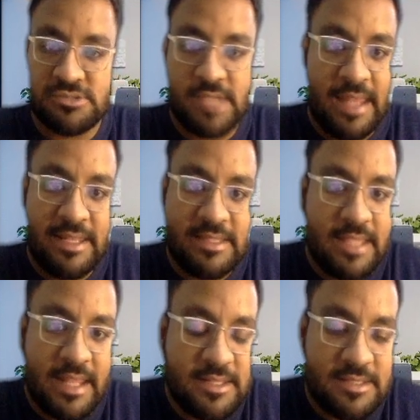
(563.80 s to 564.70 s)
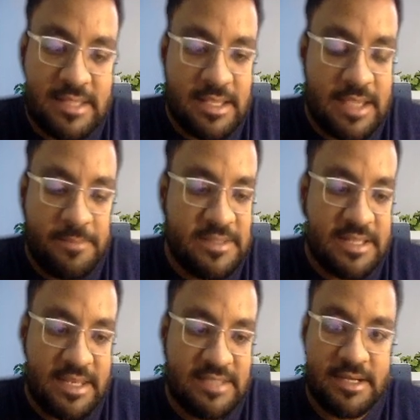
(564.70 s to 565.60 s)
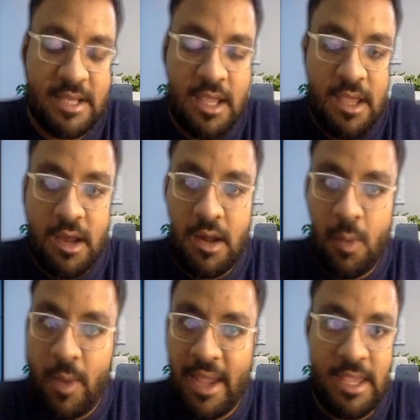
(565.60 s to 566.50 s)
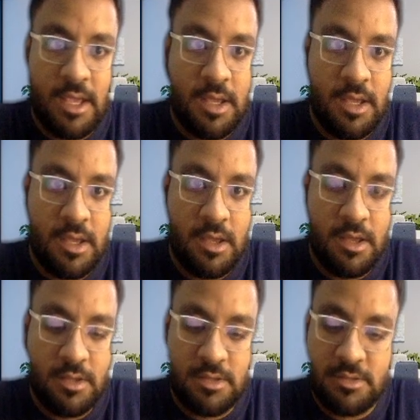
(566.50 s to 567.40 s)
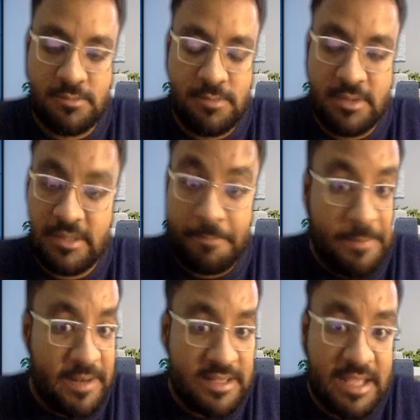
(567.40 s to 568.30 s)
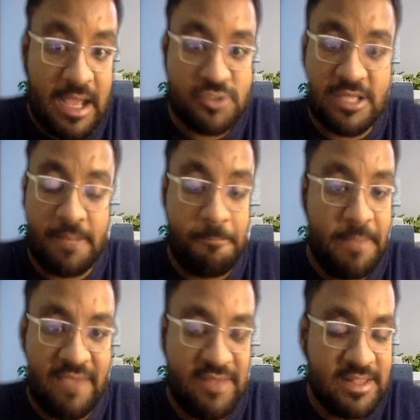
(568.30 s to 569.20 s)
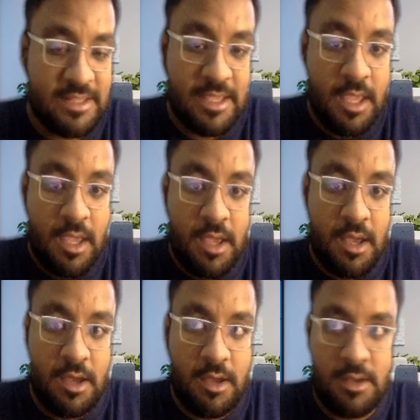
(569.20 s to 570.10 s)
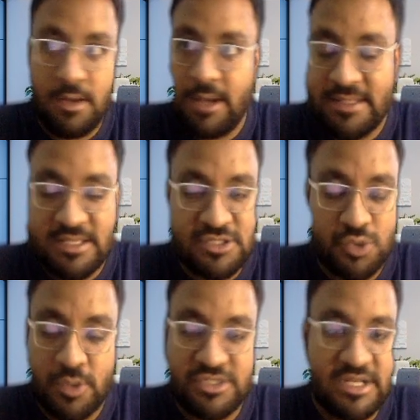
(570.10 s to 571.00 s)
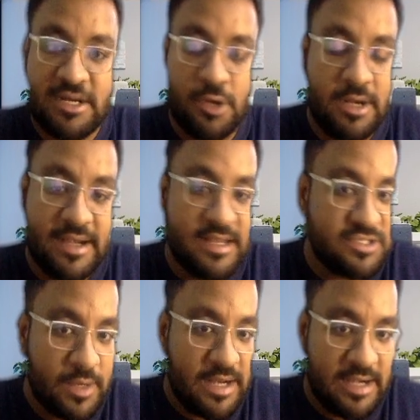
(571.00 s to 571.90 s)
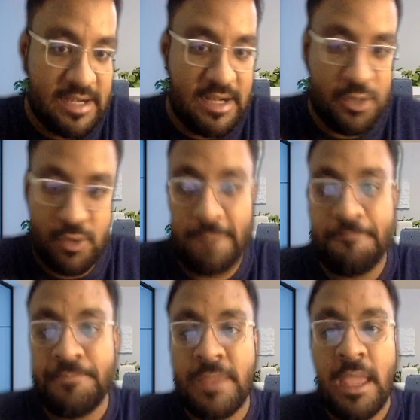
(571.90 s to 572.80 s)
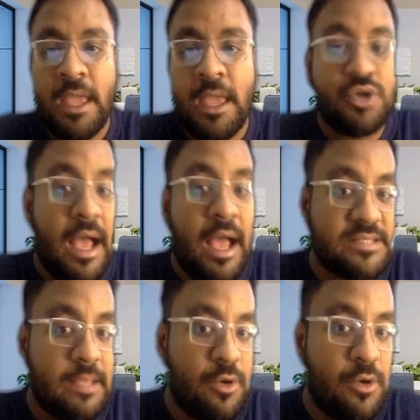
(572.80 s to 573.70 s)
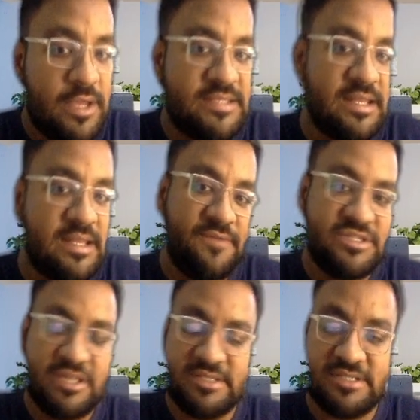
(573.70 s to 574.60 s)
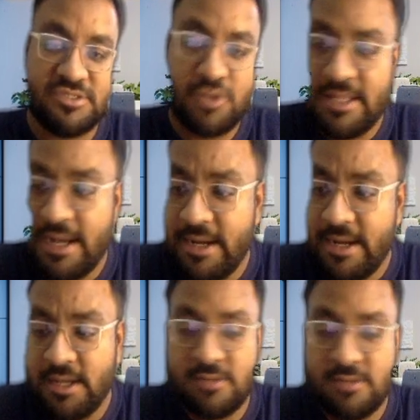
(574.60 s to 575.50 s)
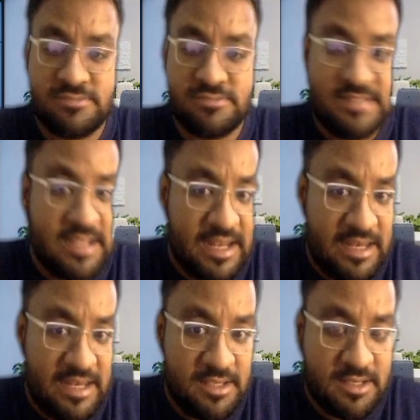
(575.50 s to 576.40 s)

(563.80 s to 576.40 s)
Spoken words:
anything can be the reason why the people in the house are behaving like this to a children, or like this to an adult. Okay, so ask about each and every stresses. Okay, that is there any